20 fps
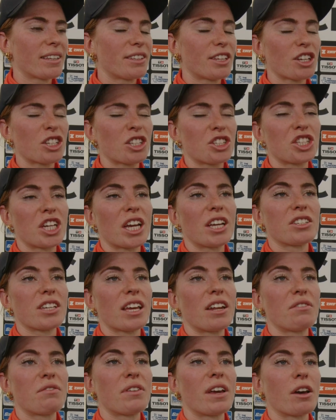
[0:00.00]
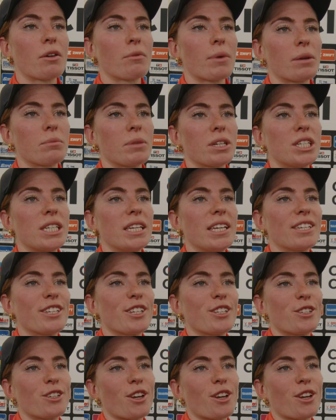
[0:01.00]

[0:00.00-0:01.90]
doesn't change anything about my season.